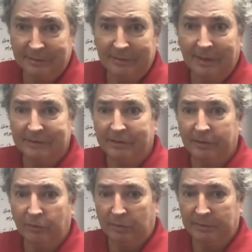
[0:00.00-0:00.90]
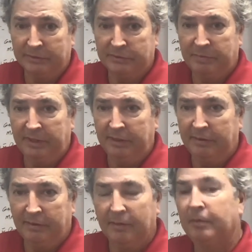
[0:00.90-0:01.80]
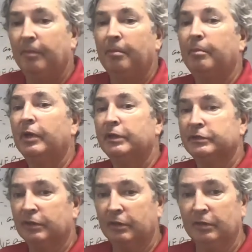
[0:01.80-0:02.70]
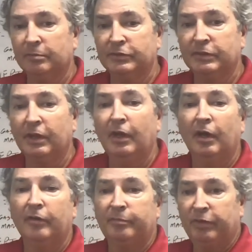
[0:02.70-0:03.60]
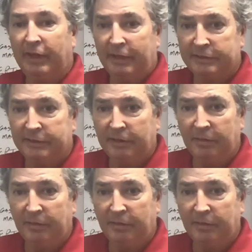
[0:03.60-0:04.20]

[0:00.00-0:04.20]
that's an enormous speed. But in terms of planetary